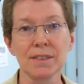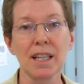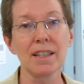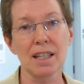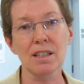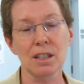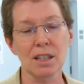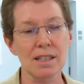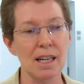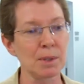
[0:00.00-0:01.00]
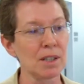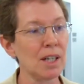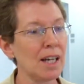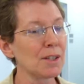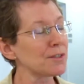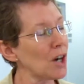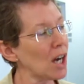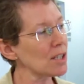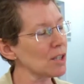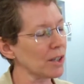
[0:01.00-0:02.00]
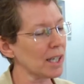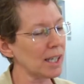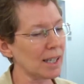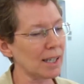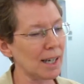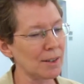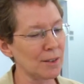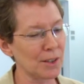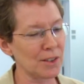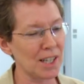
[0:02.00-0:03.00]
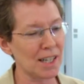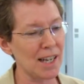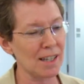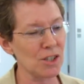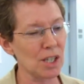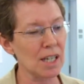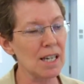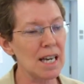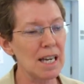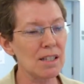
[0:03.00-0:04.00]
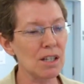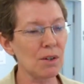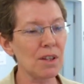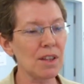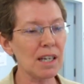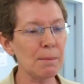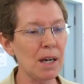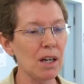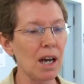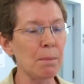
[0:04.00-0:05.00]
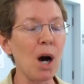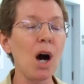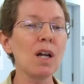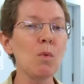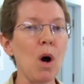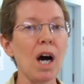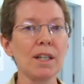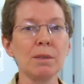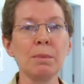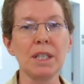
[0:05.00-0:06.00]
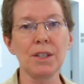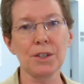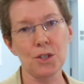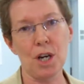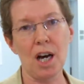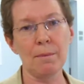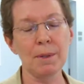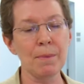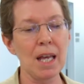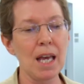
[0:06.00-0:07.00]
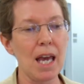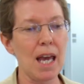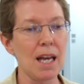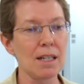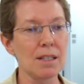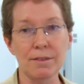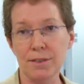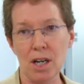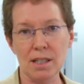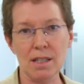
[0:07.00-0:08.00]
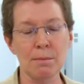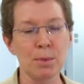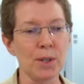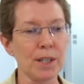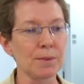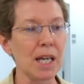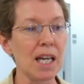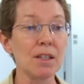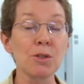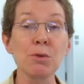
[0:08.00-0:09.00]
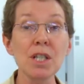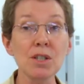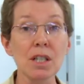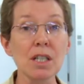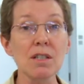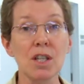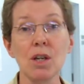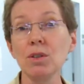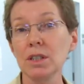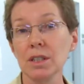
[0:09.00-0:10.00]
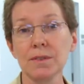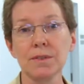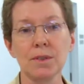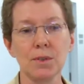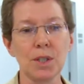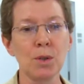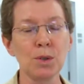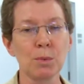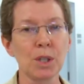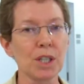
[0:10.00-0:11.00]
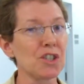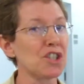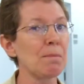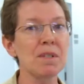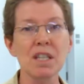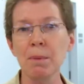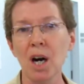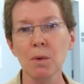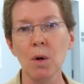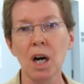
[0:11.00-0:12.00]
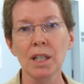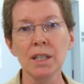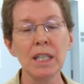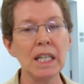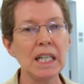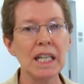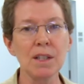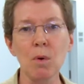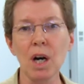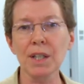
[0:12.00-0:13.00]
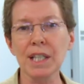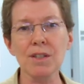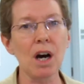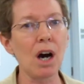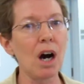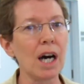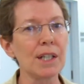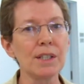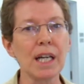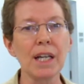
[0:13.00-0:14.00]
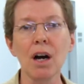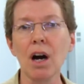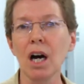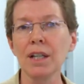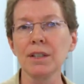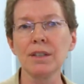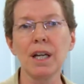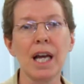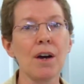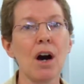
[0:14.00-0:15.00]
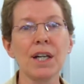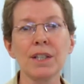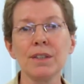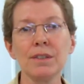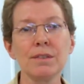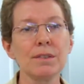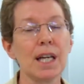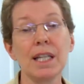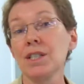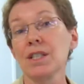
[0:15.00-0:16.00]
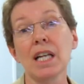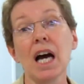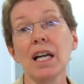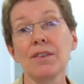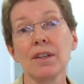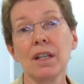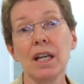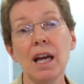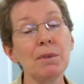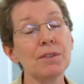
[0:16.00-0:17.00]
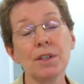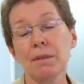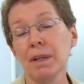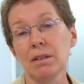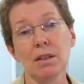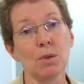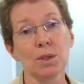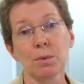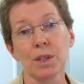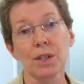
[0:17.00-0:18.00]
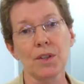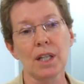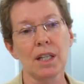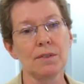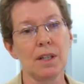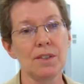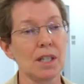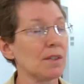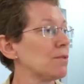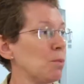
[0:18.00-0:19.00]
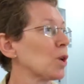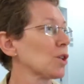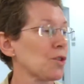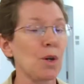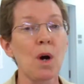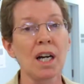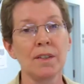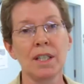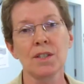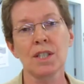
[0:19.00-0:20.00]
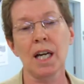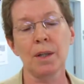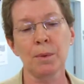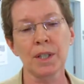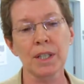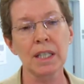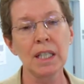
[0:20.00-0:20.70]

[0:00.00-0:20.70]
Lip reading: And that's a good example. The frog story, I heard the analogy. So you think about a pot of water being your job, and the frog is the employer. And the traditionalist, the older worker, jumps in the pot of water, and the water gets hotter and hotter and hotter, and he just dies. And we've heard about older workers that have worked so hard they just die at work.